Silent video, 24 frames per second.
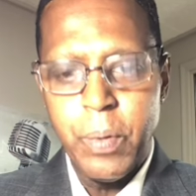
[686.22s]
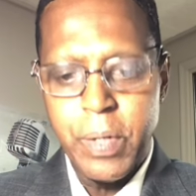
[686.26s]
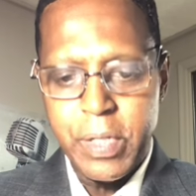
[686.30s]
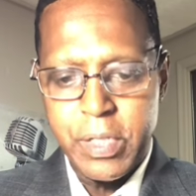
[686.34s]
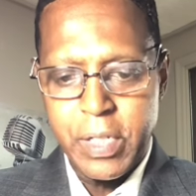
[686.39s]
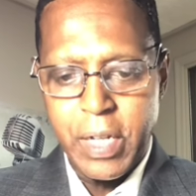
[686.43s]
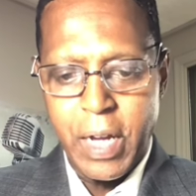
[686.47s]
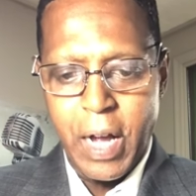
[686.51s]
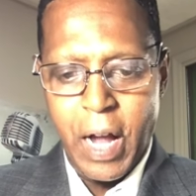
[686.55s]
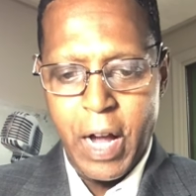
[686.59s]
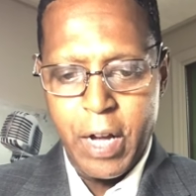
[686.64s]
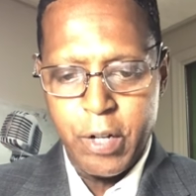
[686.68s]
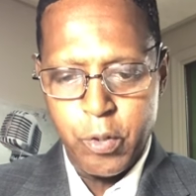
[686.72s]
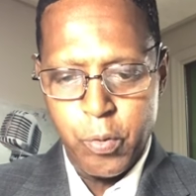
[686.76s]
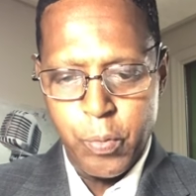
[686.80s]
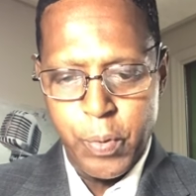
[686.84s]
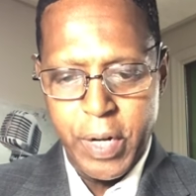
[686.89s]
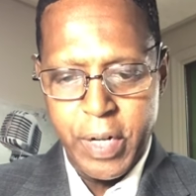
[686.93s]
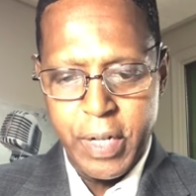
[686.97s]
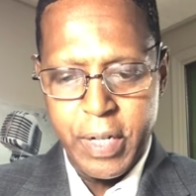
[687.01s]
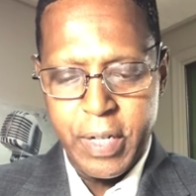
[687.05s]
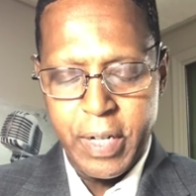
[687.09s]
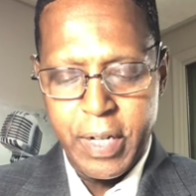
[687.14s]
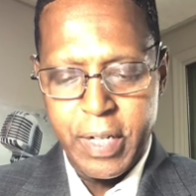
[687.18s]
he was the
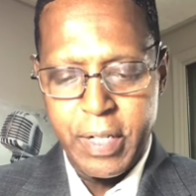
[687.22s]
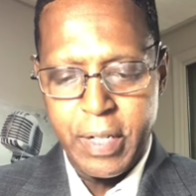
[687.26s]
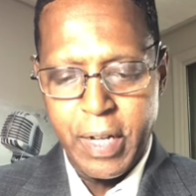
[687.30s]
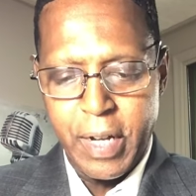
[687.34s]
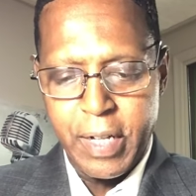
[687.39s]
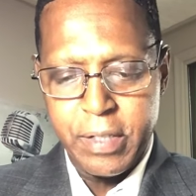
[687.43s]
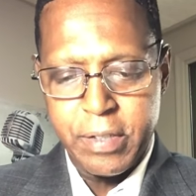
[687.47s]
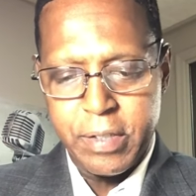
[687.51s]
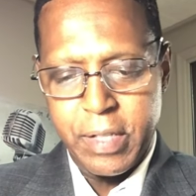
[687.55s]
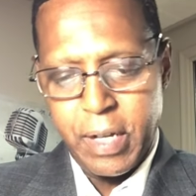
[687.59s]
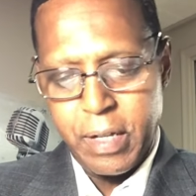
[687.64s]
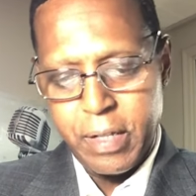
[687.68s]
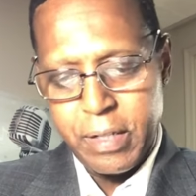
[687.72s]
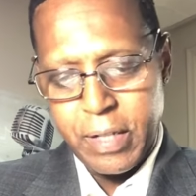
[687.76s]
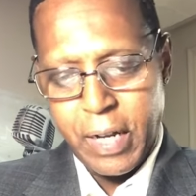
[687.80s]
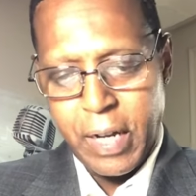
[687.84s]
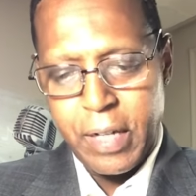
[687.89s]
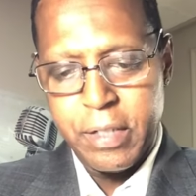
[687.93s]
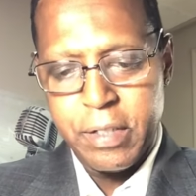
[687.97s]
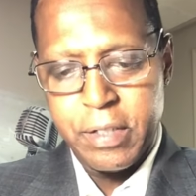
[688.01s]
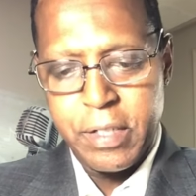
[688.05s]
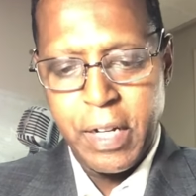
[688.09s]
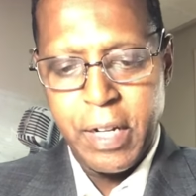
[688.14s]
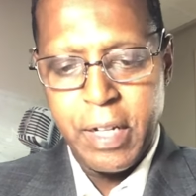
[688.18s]
honoree in
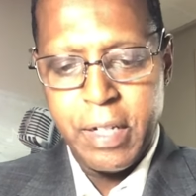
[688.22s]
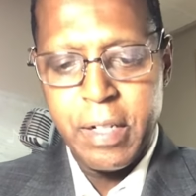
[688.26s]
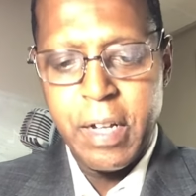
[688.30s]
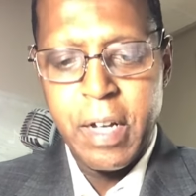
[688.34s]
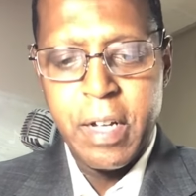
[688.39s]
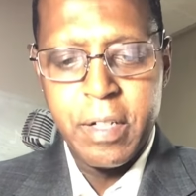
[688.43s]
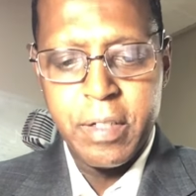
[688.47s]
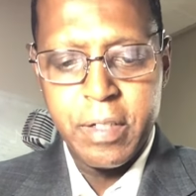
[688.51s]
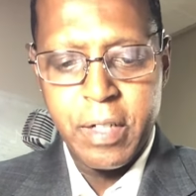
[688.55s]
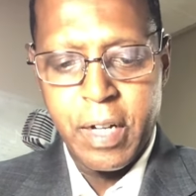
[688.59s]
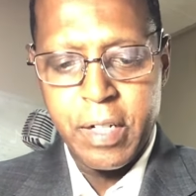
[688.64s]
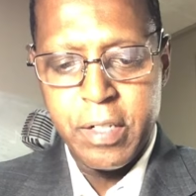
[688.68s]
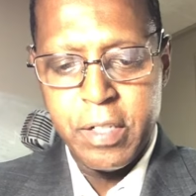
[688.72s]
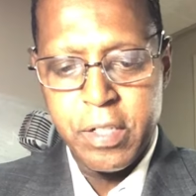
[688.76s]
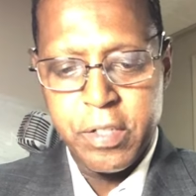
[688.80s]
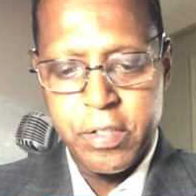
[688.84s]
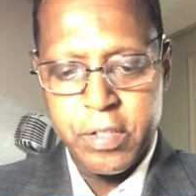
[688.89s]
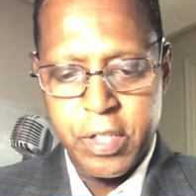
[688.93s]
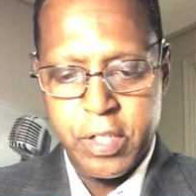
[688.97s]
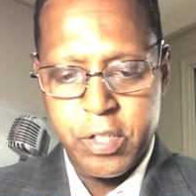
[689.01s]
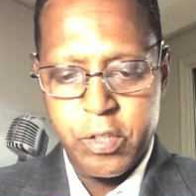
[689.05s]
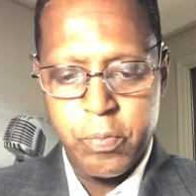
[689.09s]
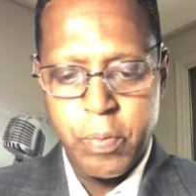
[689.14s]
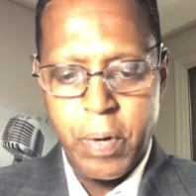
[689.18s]

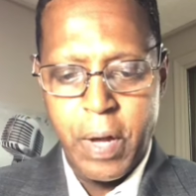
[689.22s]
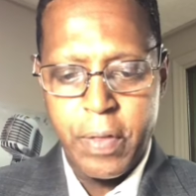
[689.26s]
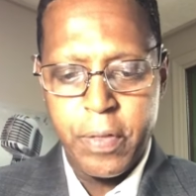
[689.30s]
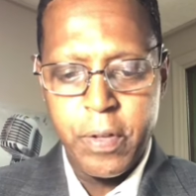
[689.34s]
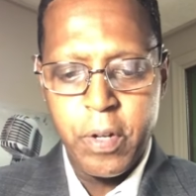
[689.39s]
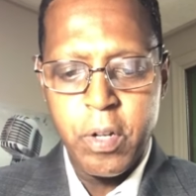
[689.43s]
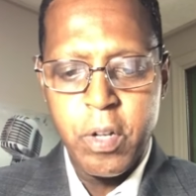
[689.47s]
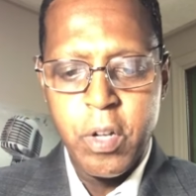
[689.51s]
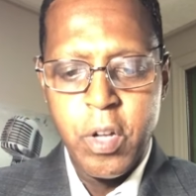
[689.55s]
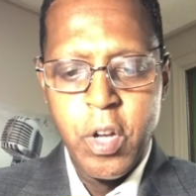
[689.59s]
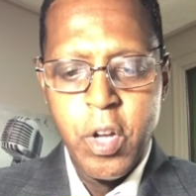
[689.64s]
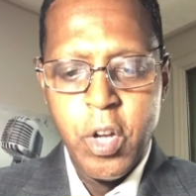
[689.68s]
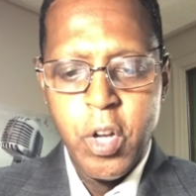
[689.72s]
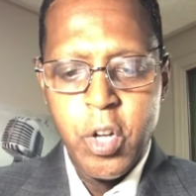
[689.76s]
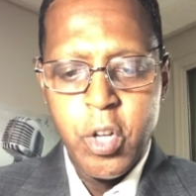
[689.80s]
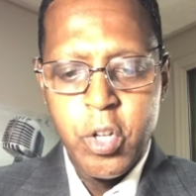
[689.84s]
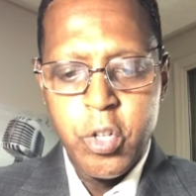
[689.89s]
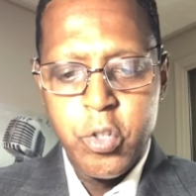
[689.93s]
1996 rather.